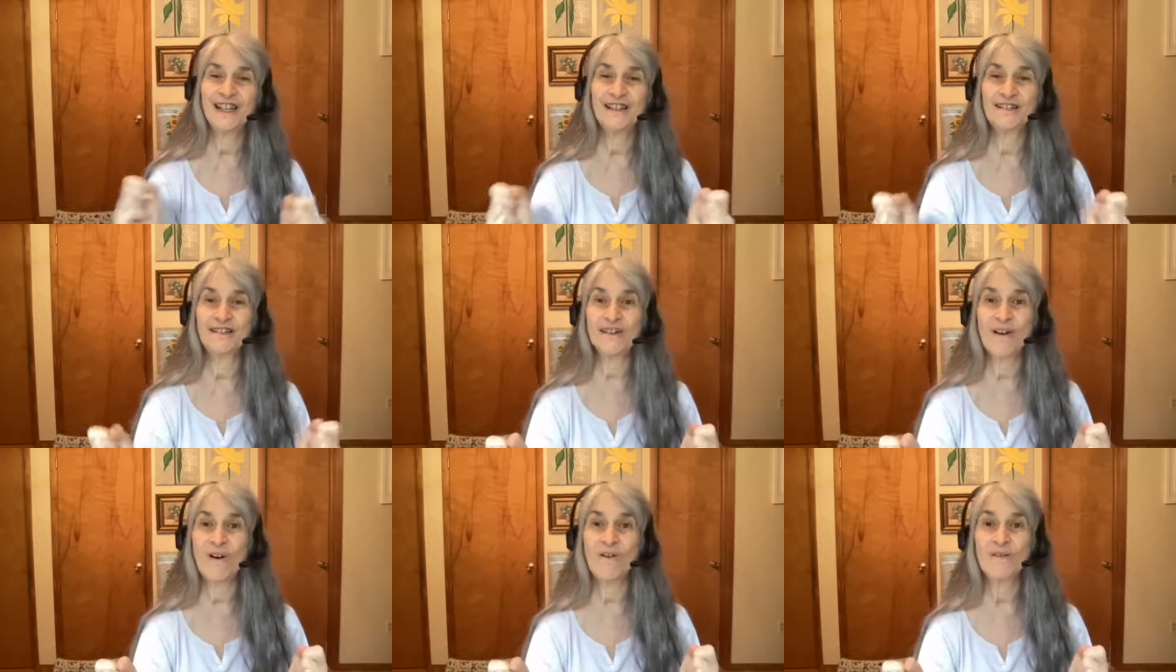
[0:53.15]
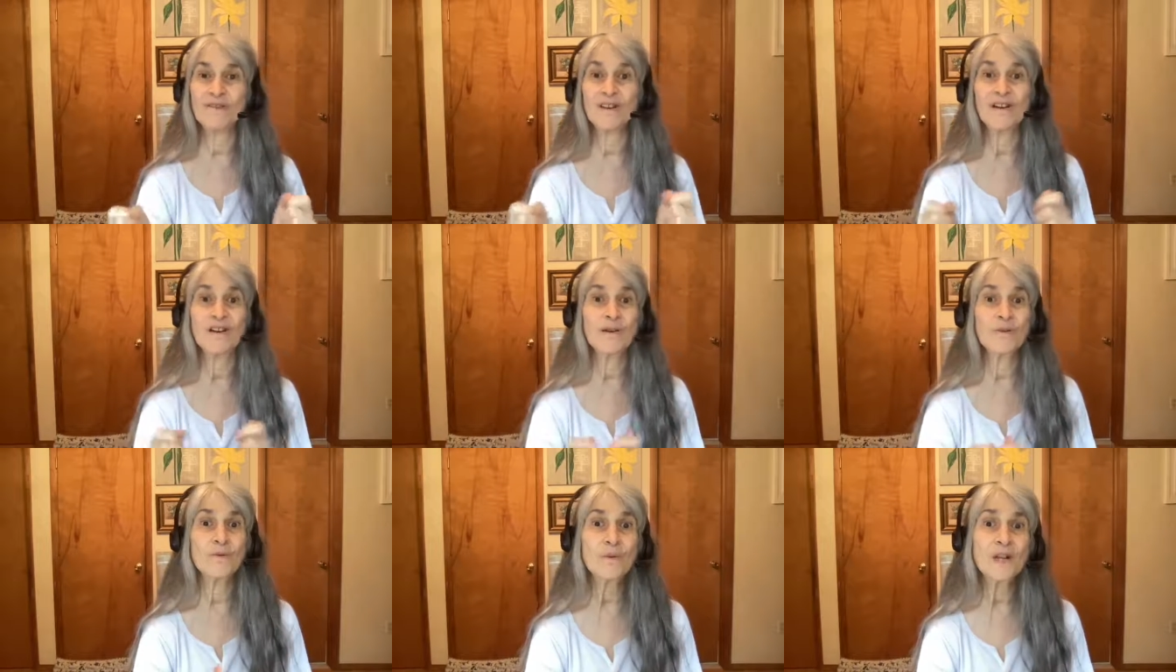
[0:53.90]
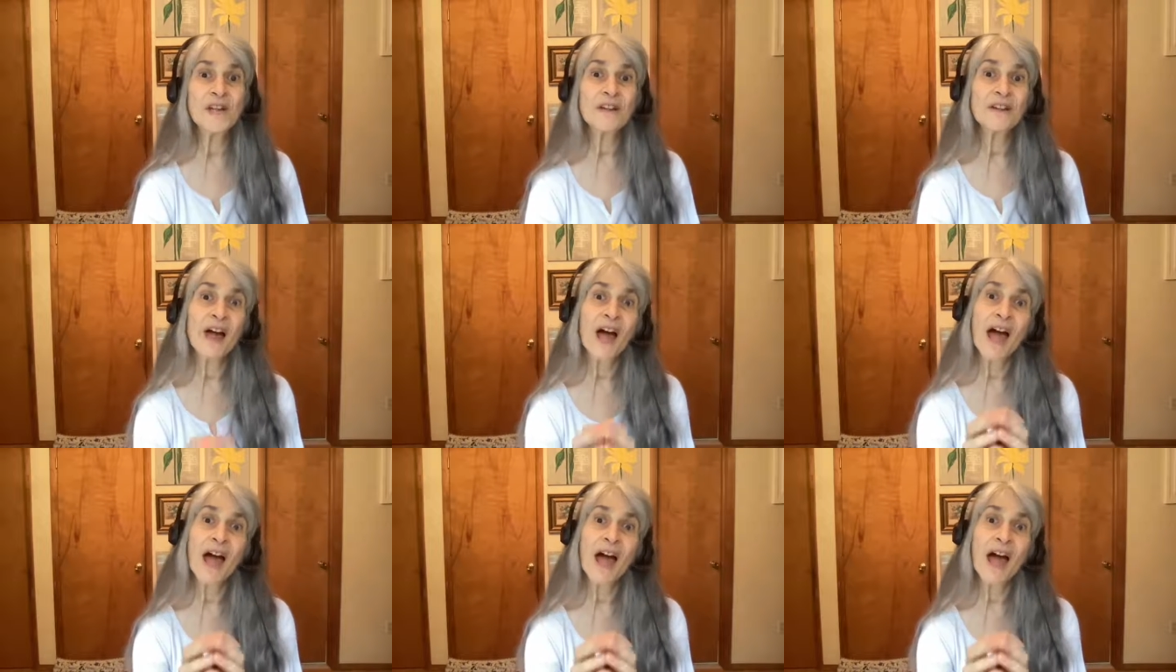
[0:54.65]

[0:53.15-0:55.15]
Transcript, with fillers: It's all real.